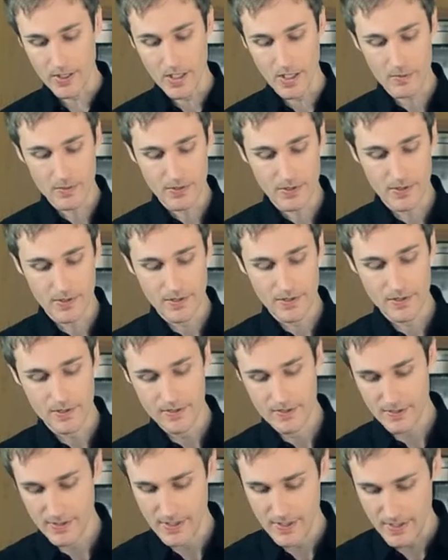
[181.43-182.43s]
cupboard
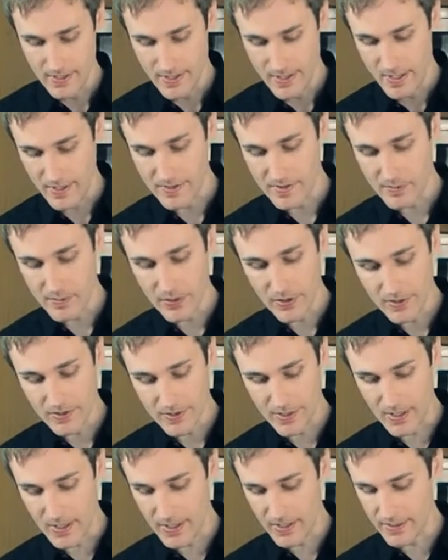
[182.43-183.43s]
and
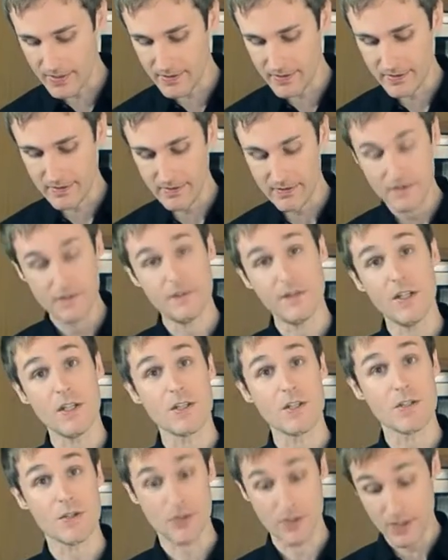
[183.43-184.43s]
sprinkle it on
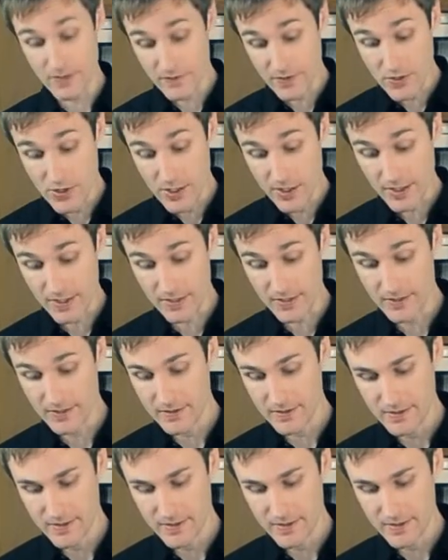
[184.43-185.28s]
fish or even chicken